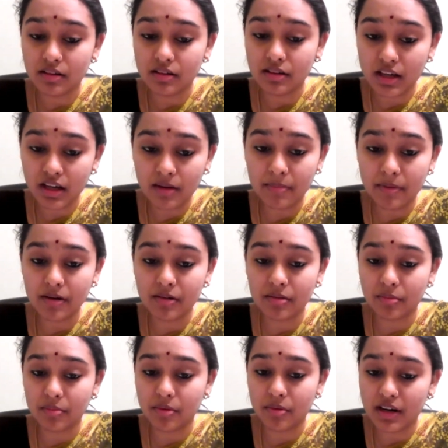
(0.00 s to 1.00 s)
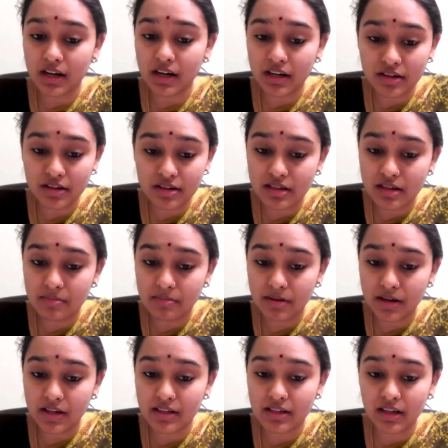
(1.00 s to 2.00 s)
Think about what letters
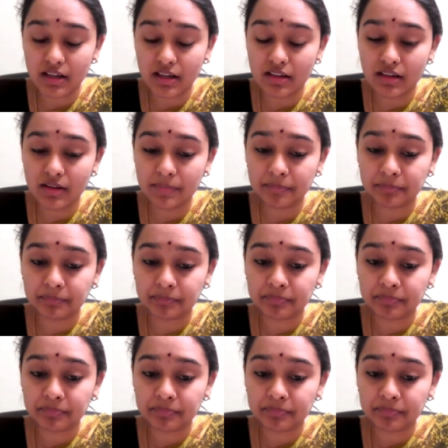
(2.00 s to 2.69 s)
combine together.